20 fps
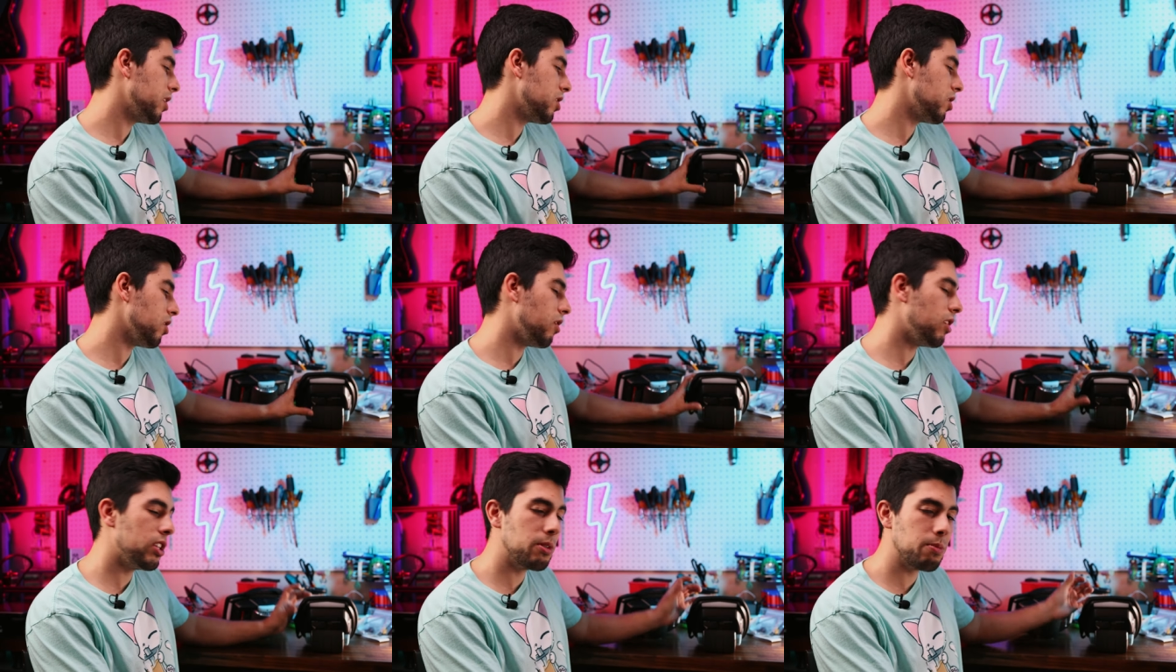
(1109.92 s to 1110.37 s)

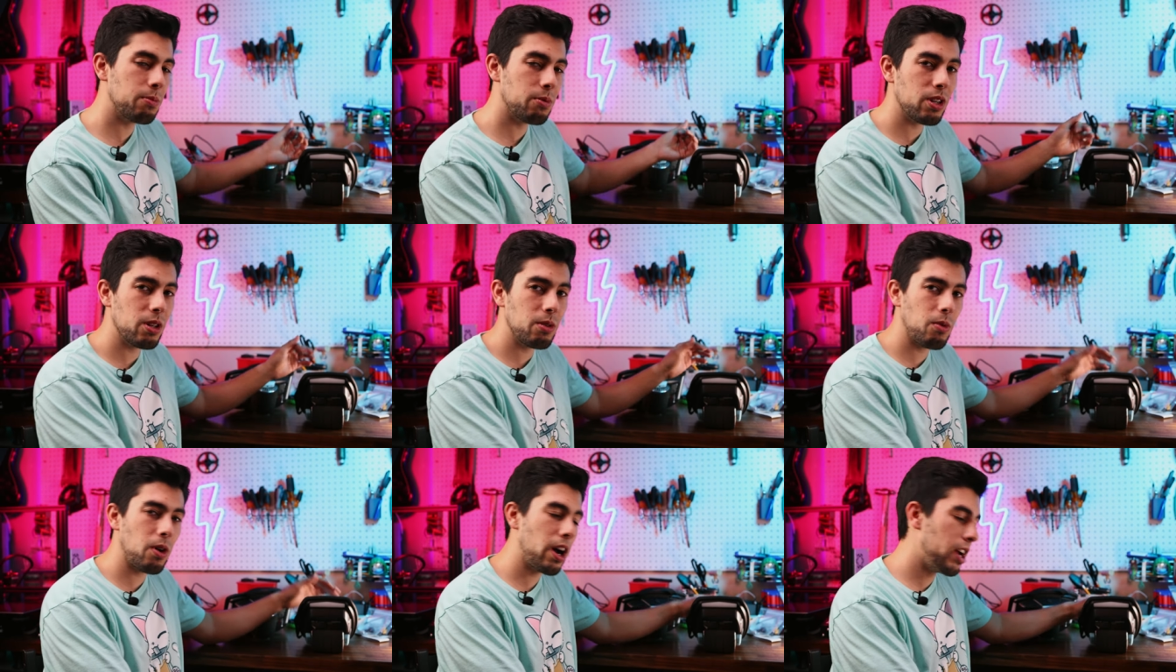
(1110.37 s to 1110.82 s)
so it's
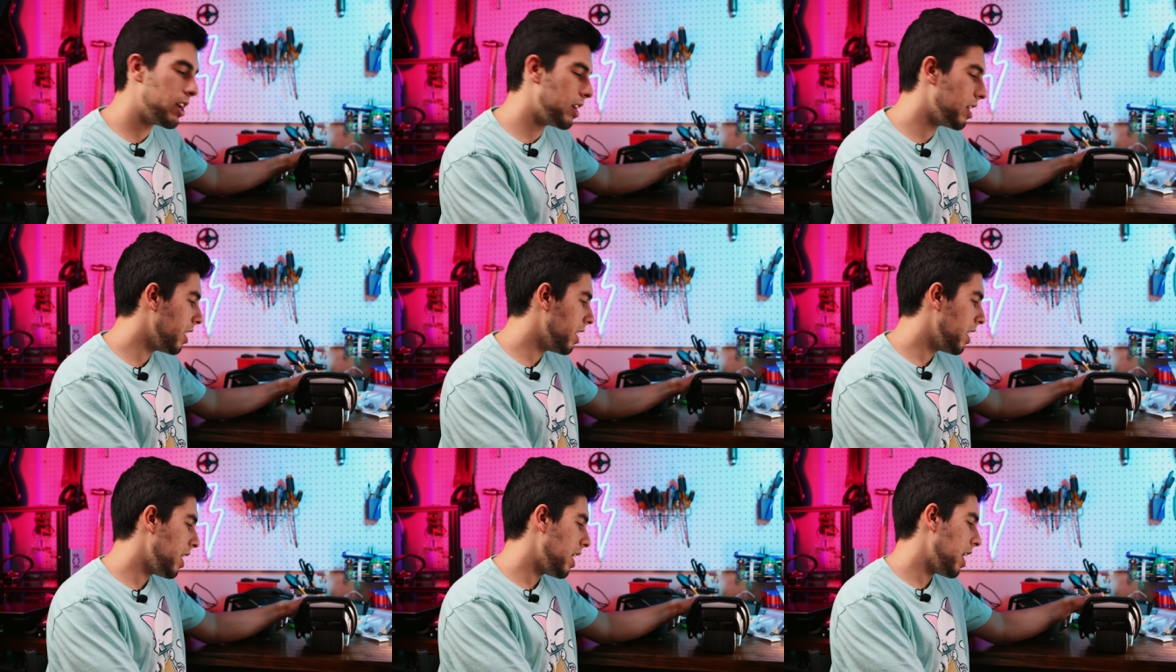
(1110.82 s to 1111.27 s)
pretty wide
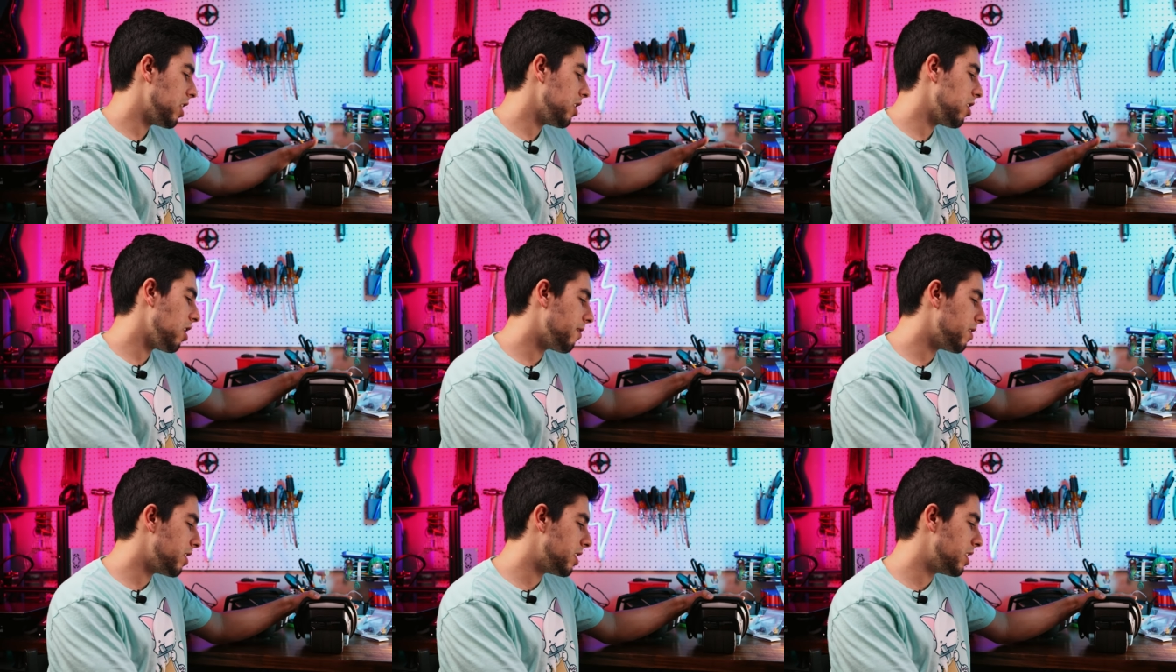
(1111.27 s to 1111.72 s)
and
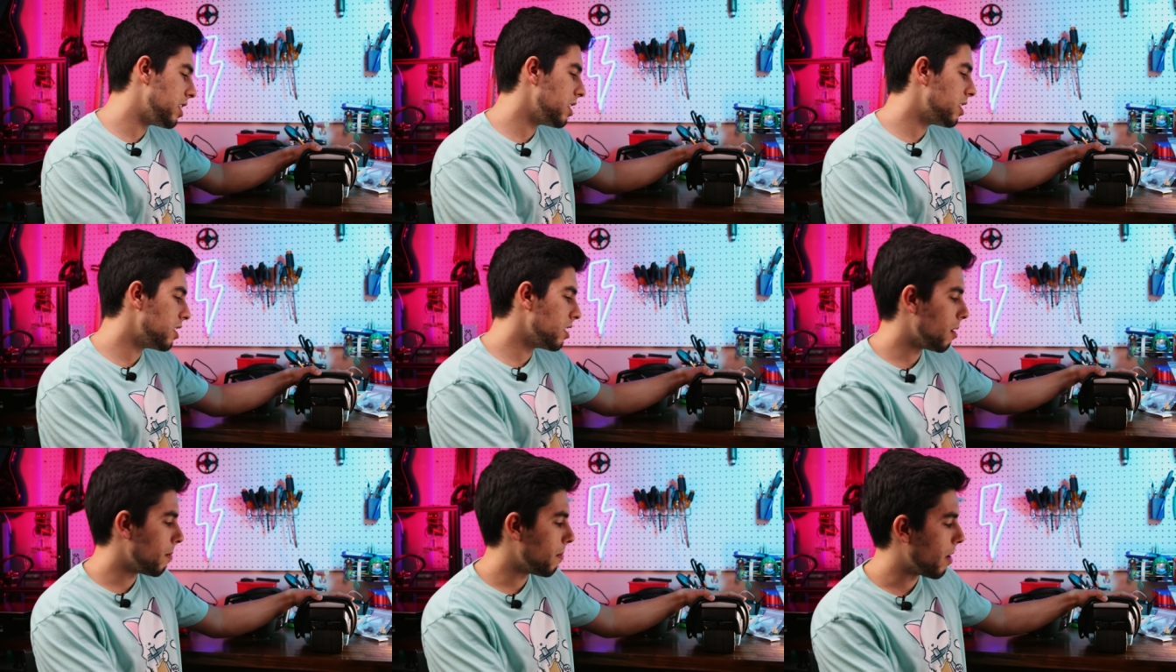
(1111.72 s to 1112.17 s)
you have a
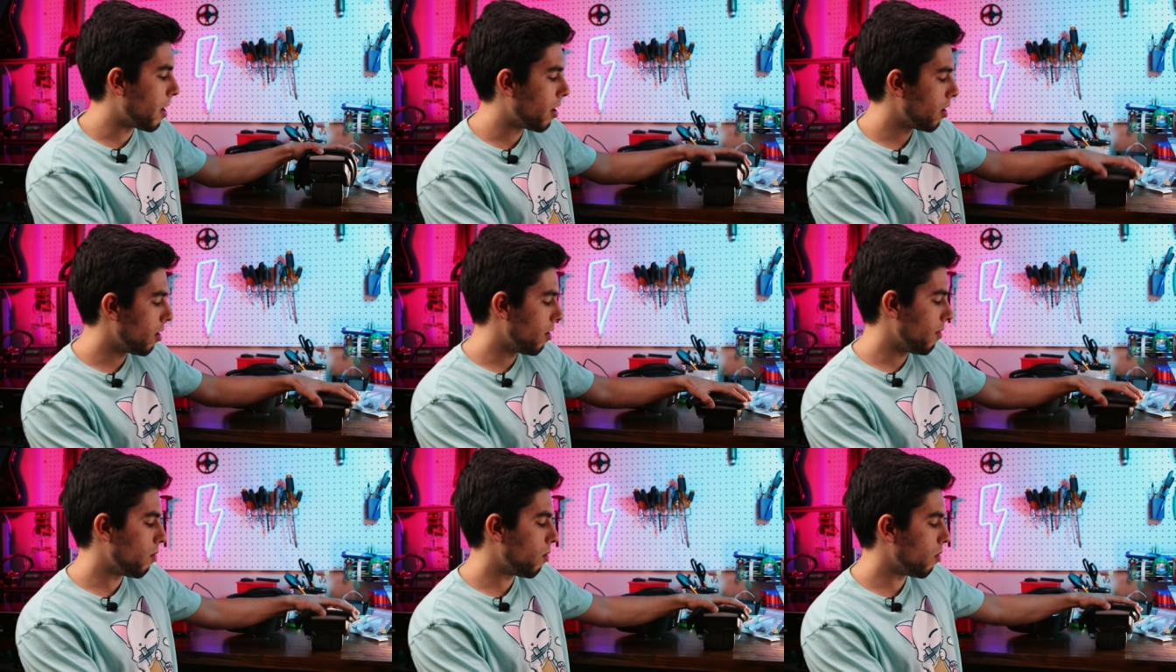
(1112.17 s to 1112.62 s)
decent
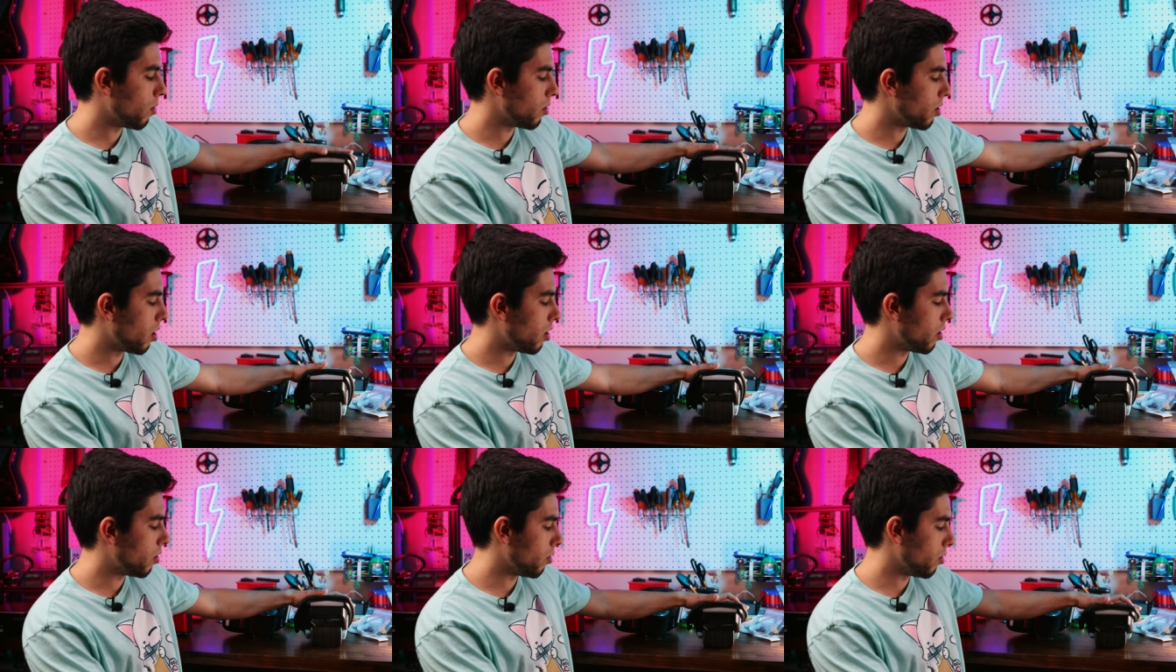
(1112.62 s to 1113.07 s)
amount of
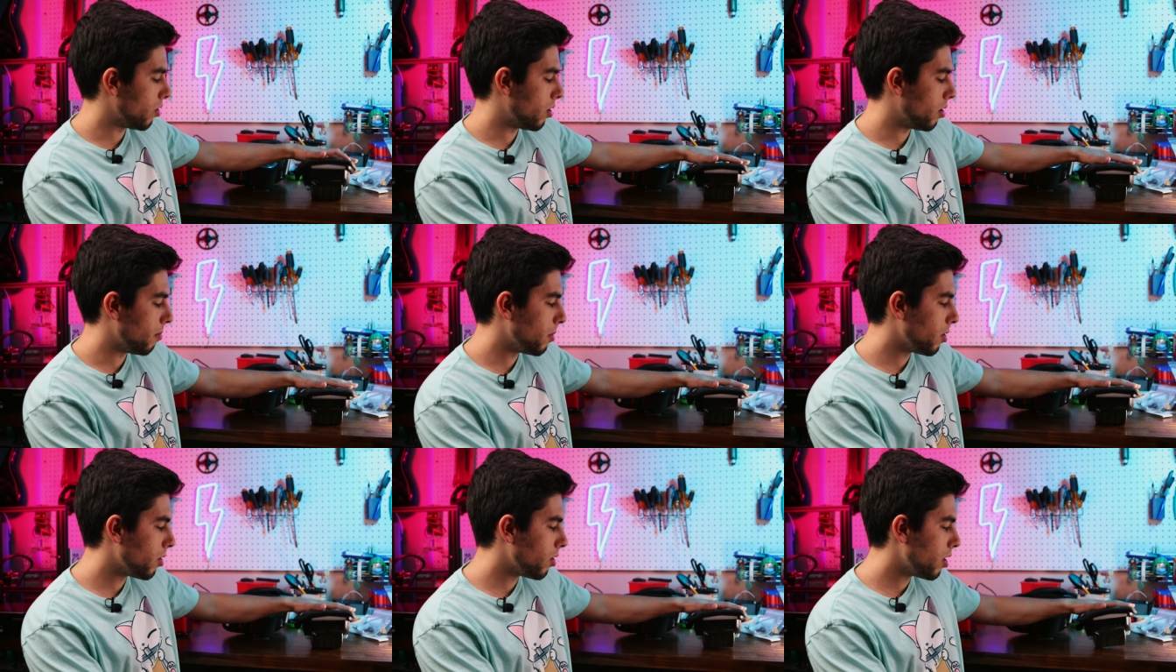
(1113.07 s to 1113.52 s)
horizontal
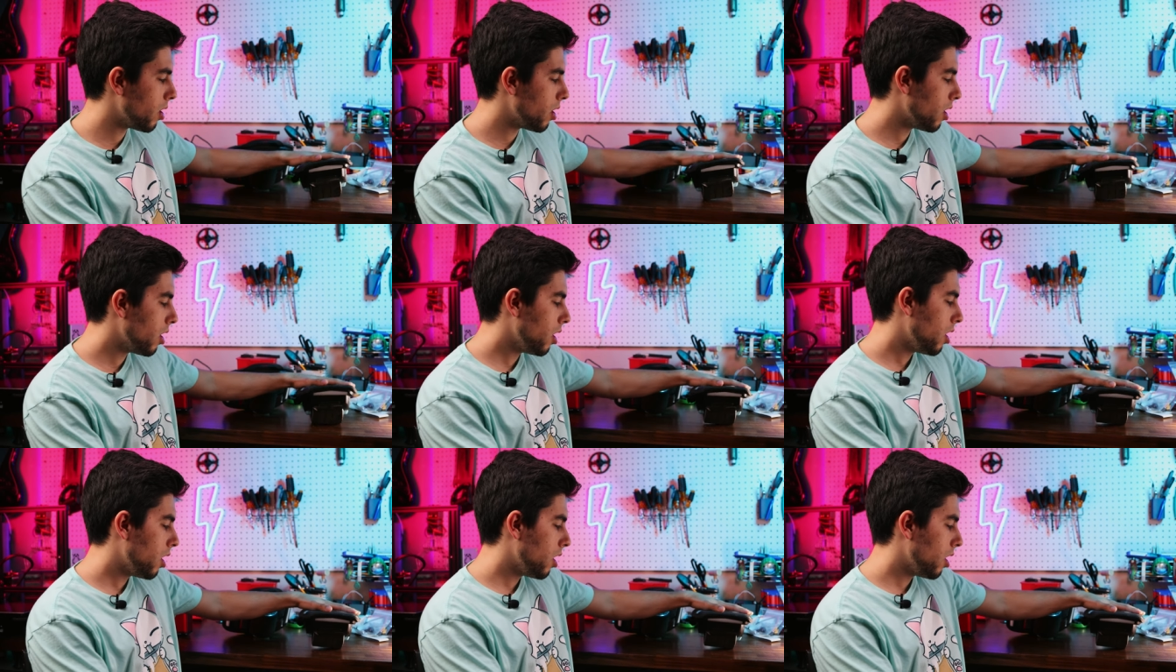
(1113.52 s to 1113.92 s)
stability.